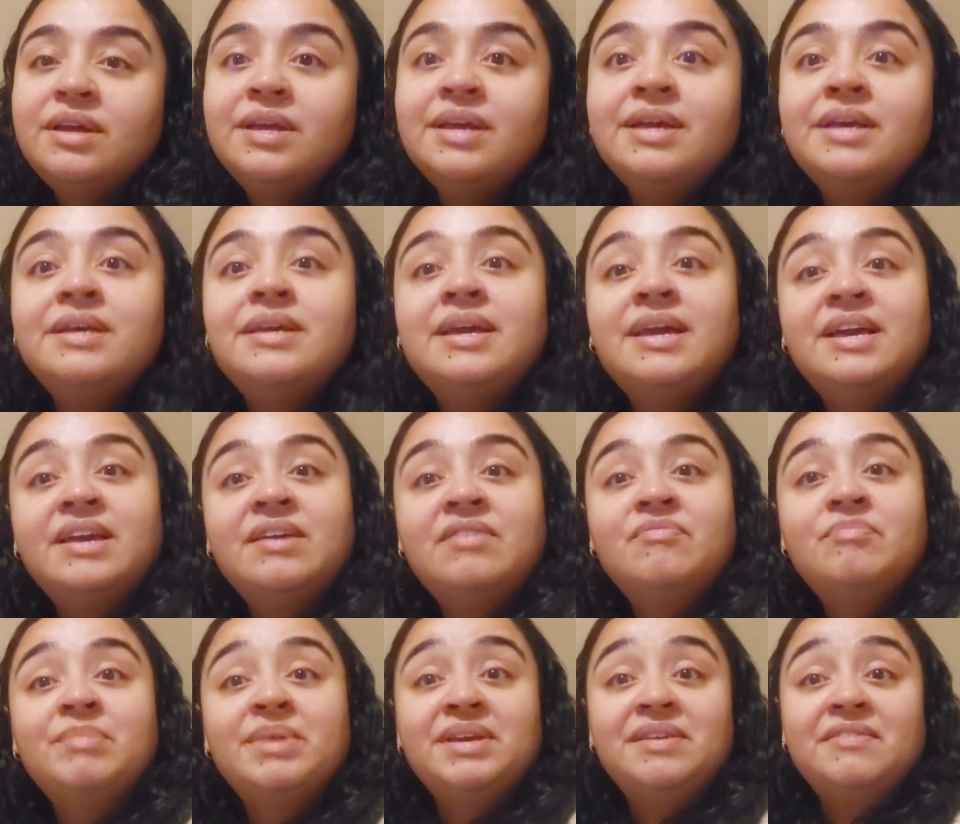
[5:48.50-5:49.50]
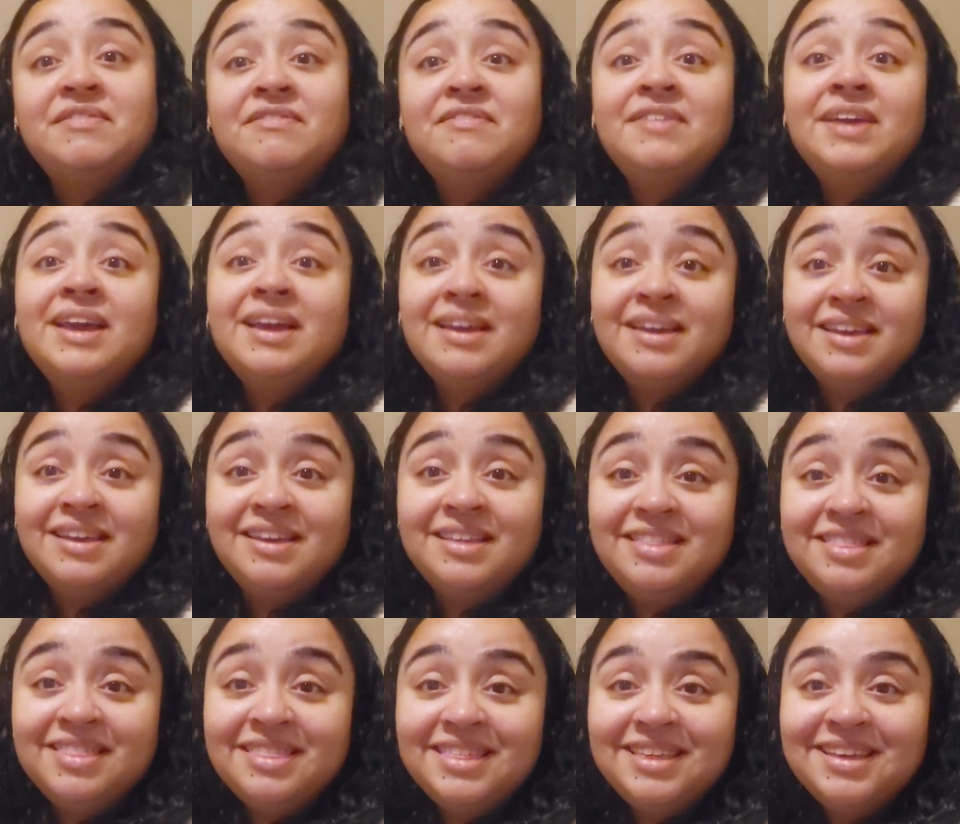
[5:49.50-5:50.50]
it gave me
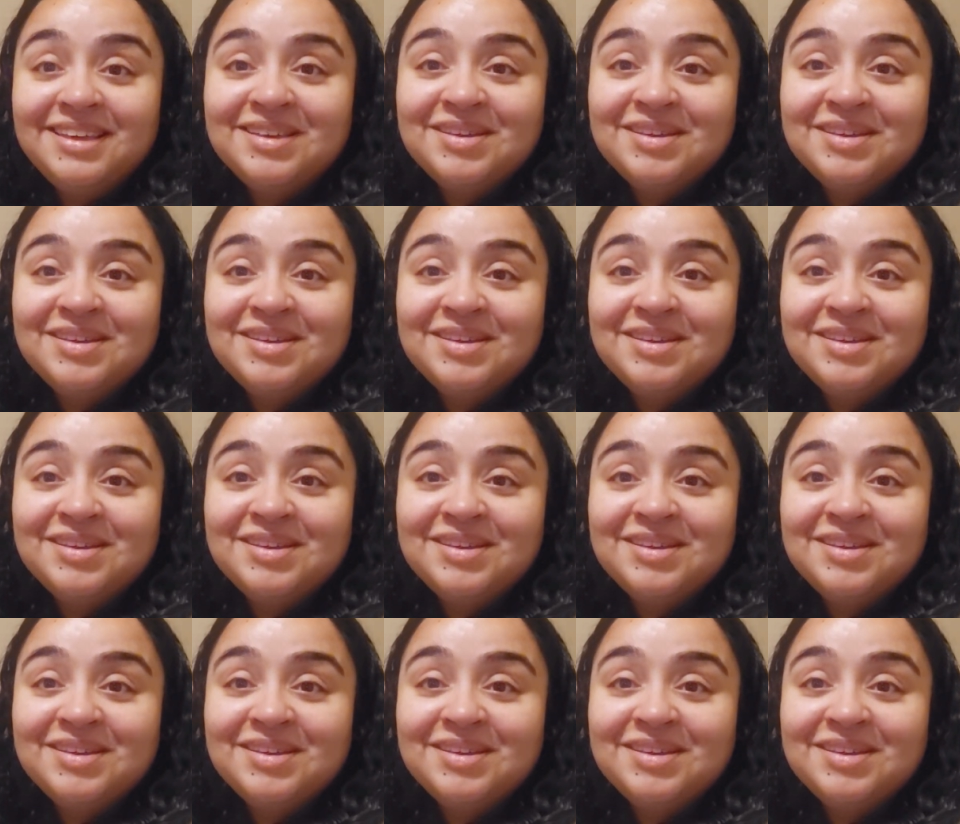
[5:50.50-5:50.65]
faith,